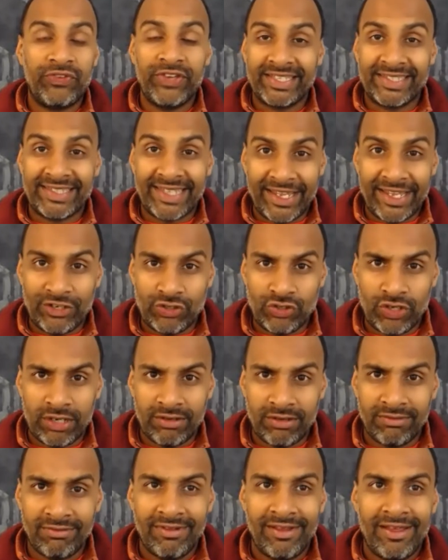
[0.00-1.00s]

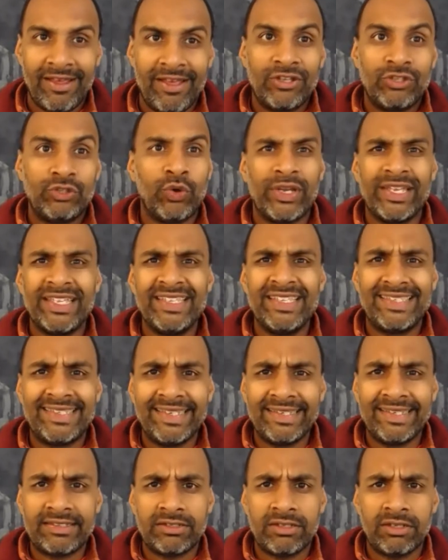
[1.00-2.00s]
fixation, your
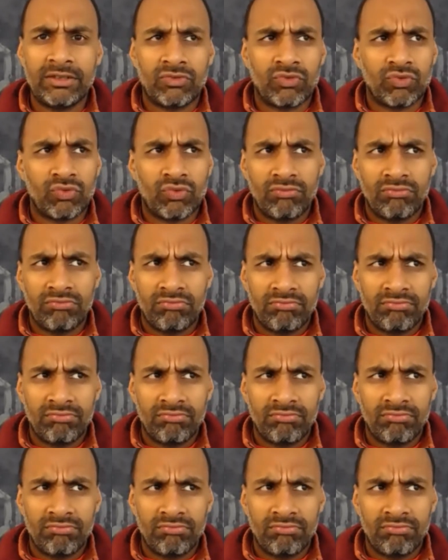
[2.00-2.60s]
insistence.